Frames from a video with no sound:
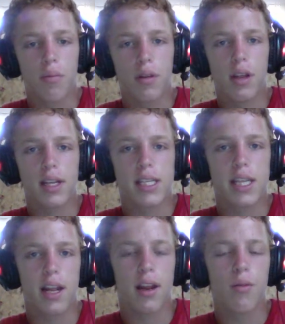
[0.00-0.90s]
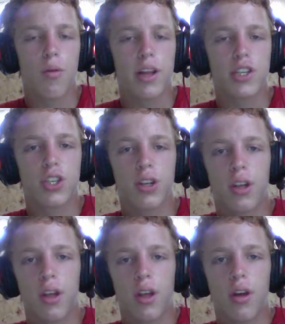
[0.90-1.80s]
incident, which
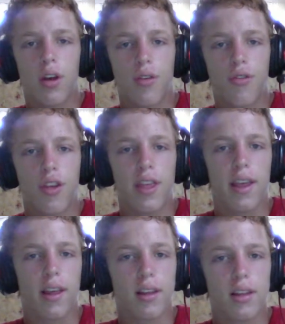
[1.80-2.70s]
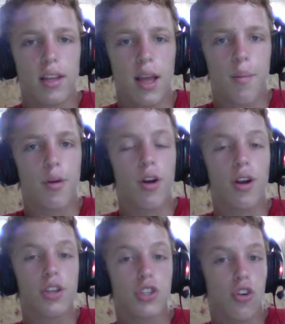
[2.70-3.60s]
really dampened on
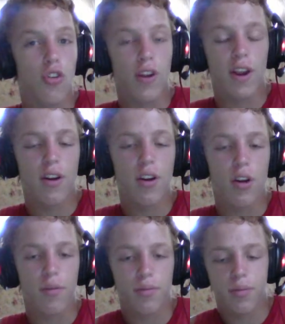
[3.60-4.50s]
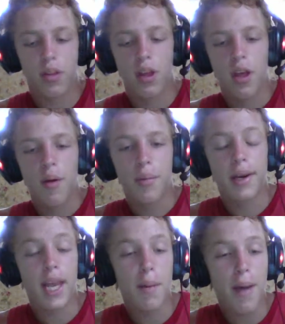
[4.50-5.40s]
his career. But
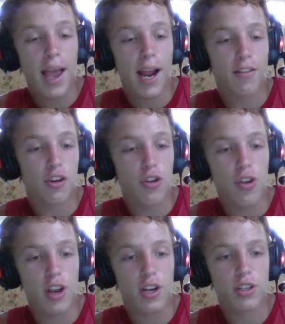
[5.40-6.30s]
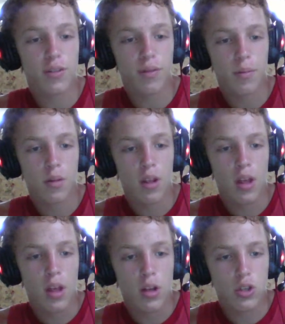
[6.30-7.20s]
he came back after 2 years,
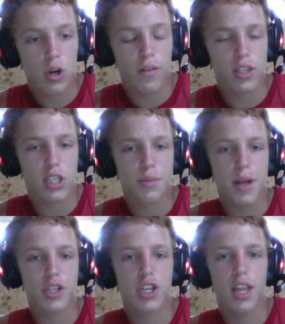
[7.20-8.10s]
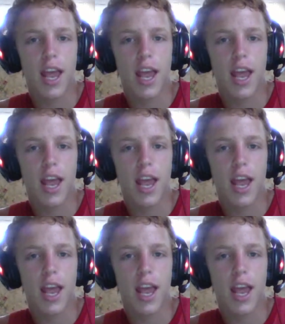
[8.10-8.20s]
sort of a suspension